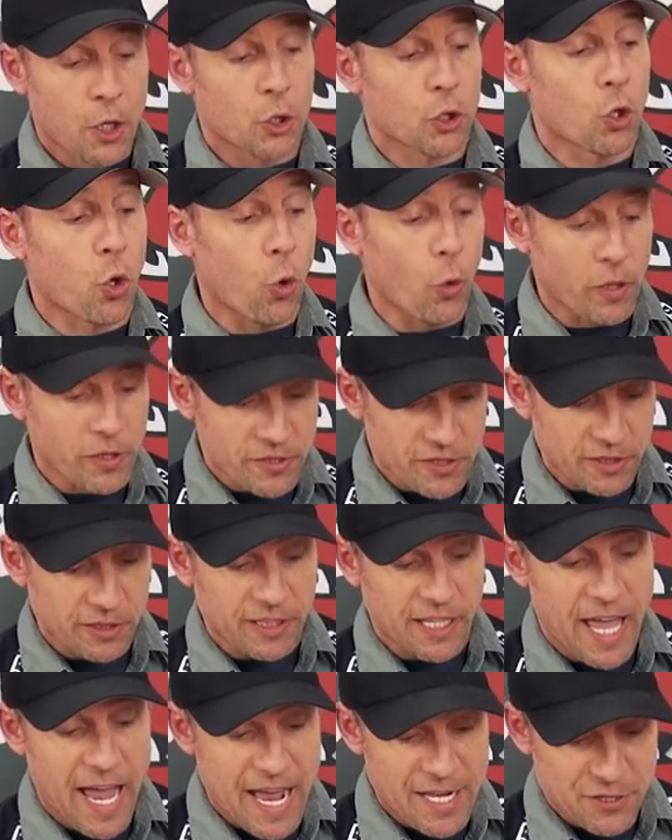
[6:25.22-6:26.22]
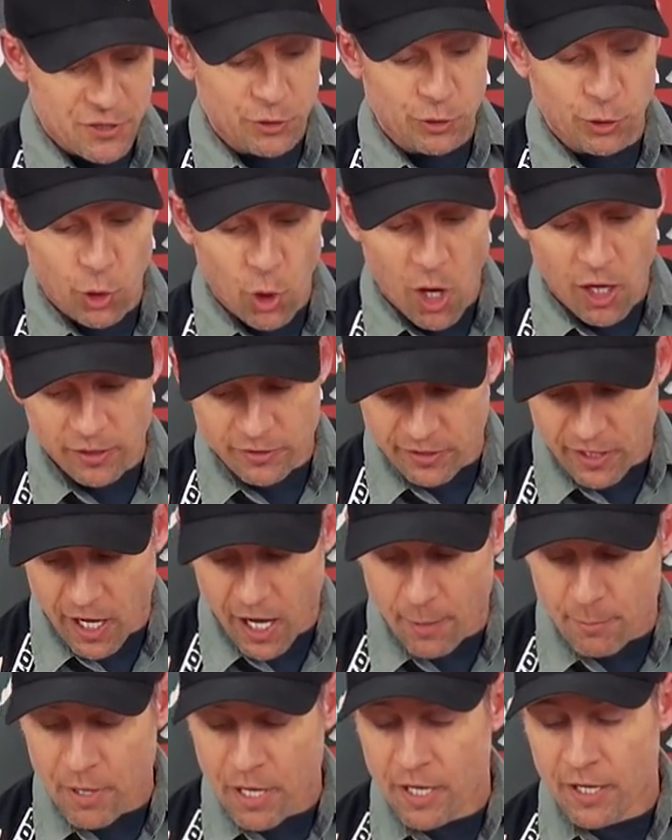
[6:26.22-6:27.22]
going to last a long
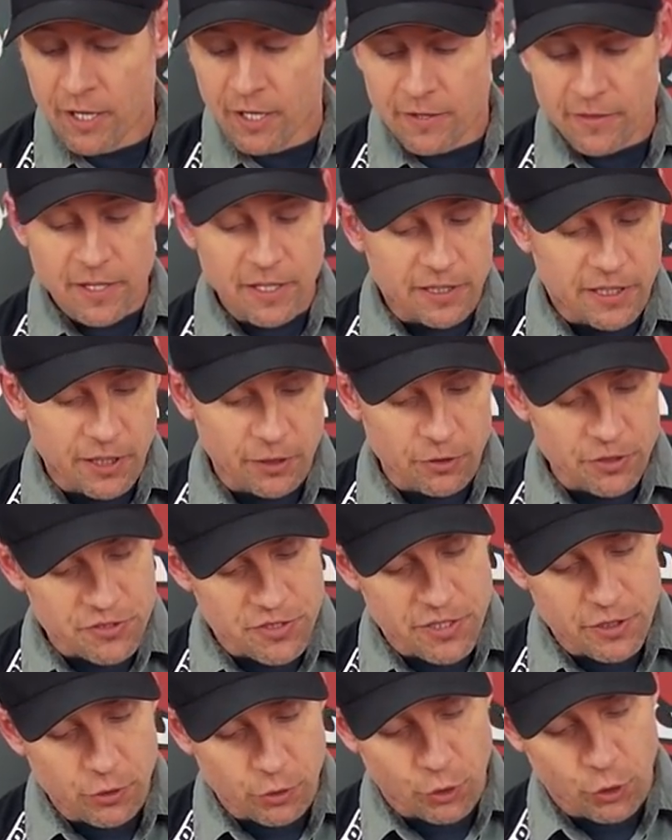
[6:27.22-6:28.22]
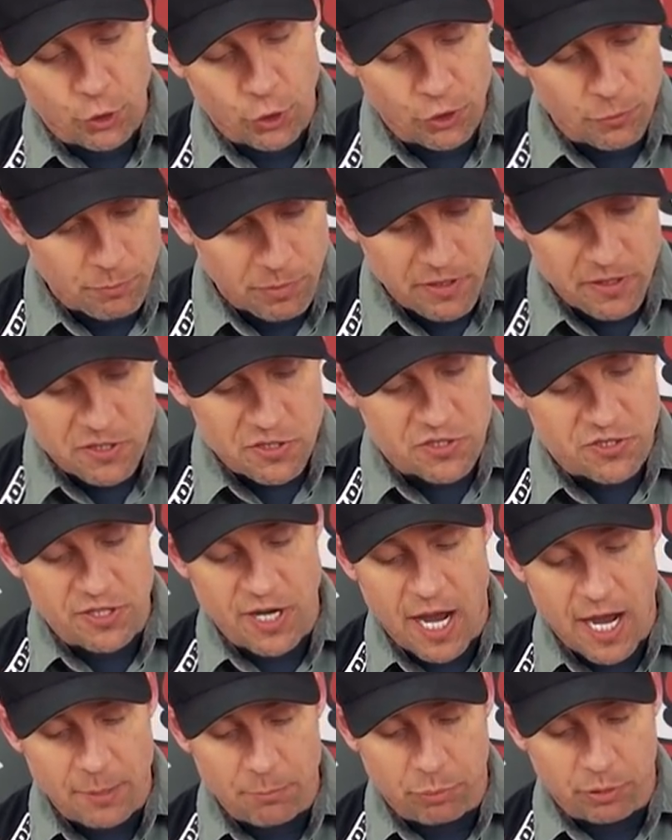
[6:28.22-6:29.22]
time. The Achilles heel could be this
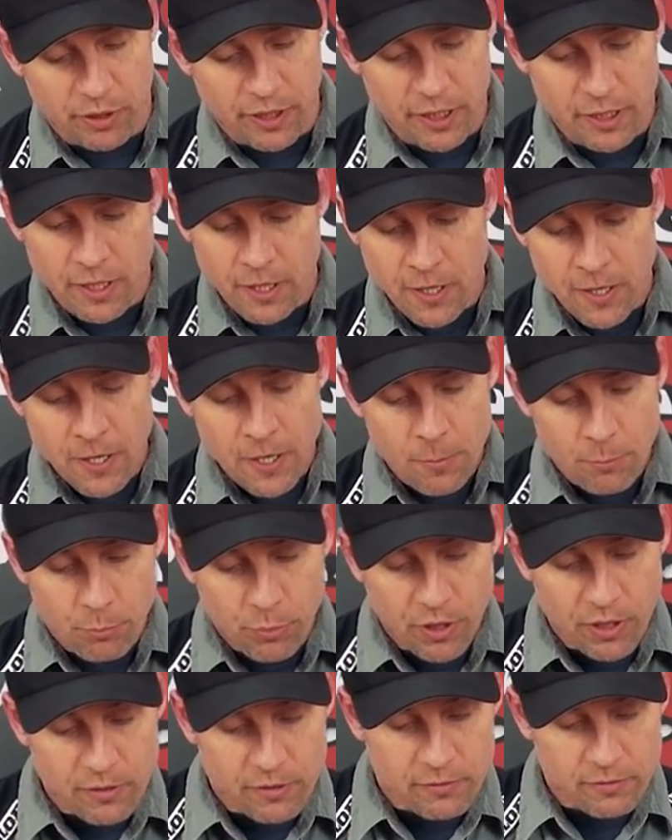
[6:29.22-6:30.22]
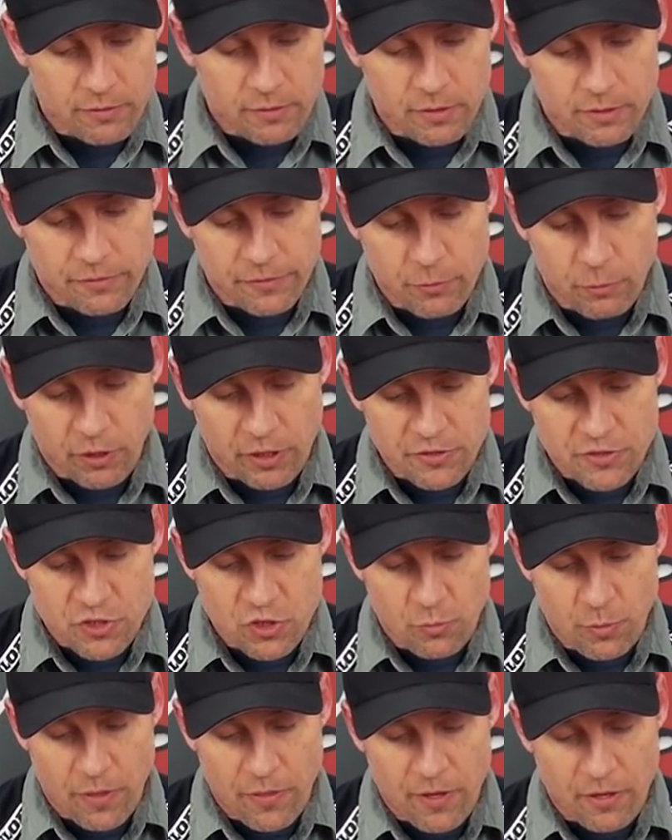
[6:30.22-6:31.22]
side plate, but if you wanna
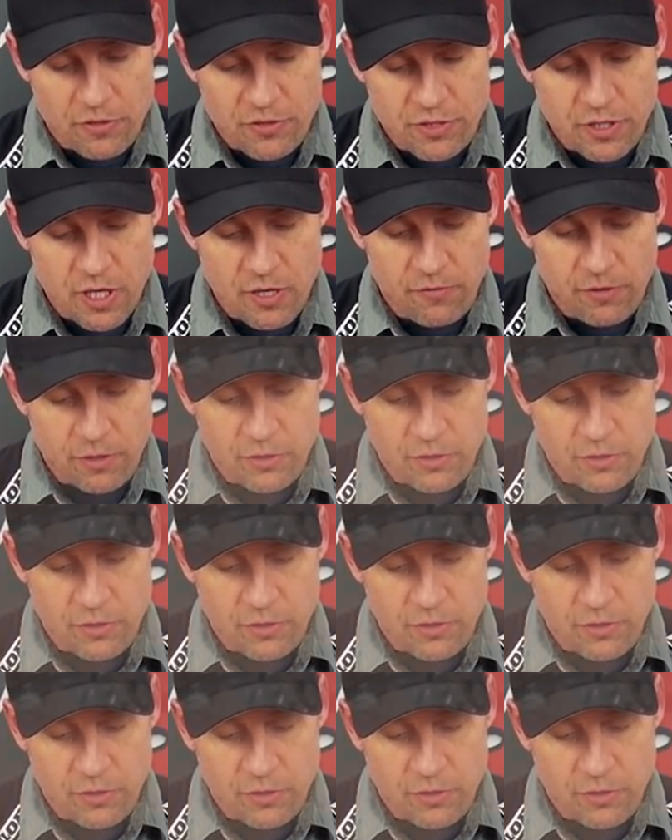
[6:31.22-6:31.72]
zoom in there, Steve, you